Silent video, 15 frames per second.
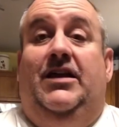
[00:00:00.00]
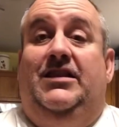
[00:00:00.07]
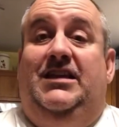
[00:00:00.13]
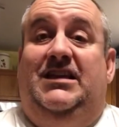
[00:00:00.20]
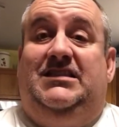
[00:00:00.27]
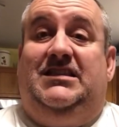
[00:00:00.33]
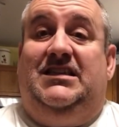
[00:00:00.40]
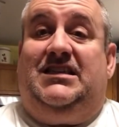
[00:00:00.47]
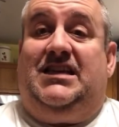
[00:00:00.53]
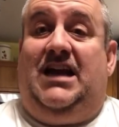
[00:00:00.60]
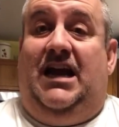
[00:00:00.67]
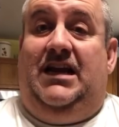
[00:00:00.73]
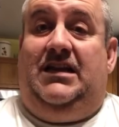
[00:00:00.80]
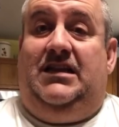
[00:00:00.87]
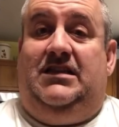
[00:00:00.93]
This is
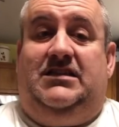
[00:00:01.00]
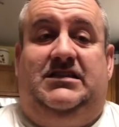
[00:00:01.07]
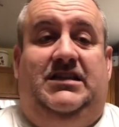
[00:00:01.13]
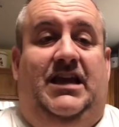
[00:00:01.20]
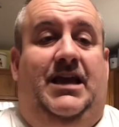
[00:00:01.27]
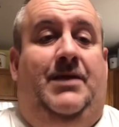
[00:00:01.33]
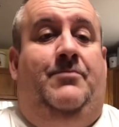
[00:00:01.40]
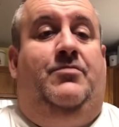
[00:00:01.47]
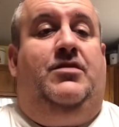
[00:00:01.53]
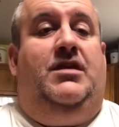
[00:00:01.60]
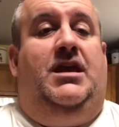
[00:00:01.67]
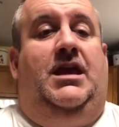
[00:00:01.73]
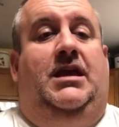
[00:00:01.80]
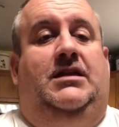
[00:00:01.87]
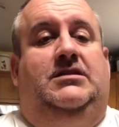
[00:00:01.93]
kind of the same
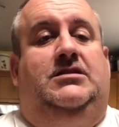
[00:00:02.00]
thing.